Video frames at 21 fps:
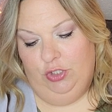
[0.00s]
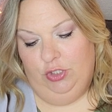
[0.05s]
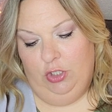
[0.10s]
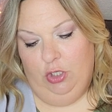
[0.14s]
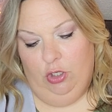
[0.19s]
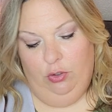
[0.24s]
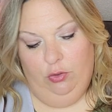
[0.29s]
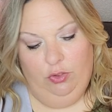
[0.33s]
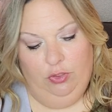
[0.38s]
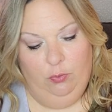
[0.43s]

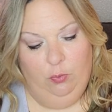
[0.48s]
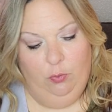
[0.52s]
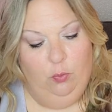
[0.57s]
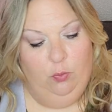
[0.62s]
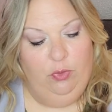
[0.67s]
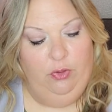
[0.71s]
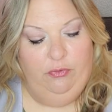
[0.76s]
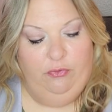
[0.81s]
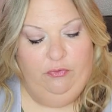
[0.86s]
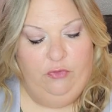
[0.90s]
So
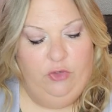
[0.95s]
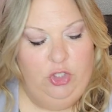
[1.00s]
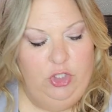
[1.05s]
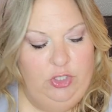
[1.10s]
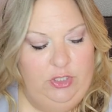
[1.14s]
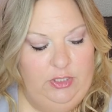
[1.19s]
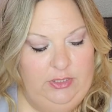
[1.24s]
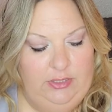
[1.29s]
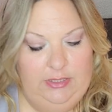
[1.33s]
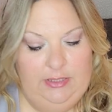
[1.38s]
the
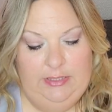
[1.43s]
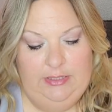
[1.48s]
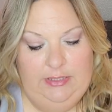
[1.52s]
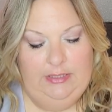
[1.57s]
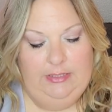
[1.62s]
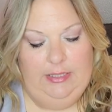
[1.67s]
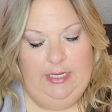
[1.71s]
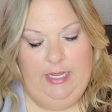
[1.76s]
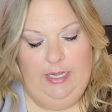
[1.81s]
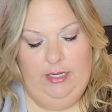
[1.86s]
first
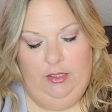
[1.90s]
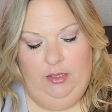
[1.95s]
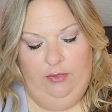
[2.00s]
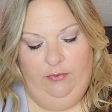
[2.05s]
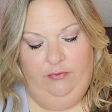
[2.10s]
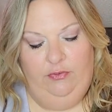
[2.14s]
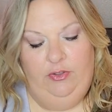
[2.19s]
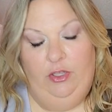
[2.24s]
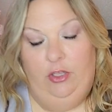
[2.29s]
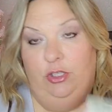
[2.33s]
style
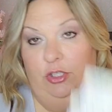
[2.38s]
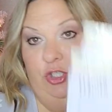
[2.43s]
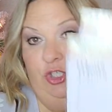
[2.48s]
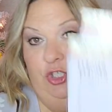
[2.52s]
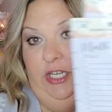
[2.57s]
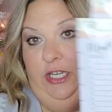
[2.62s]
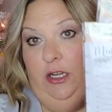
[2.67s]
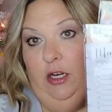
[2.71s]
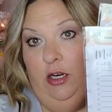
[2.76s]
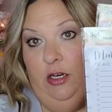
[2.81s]
of filler
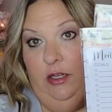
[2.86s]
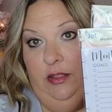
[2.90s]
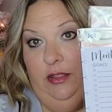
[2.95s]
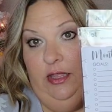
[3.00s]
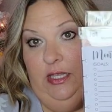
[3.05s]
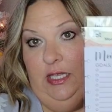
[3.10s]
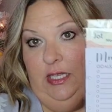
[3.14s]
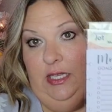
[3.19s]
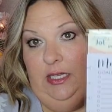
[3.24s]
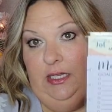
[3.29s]
sheet are
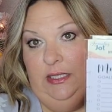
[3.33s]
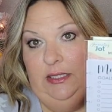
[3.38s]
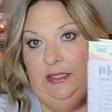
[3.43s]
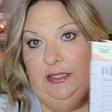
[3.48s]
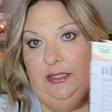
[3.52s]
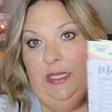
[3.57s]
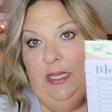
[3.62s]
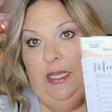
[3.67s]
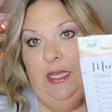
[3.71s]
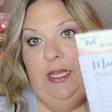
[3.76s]

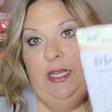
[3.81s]
these,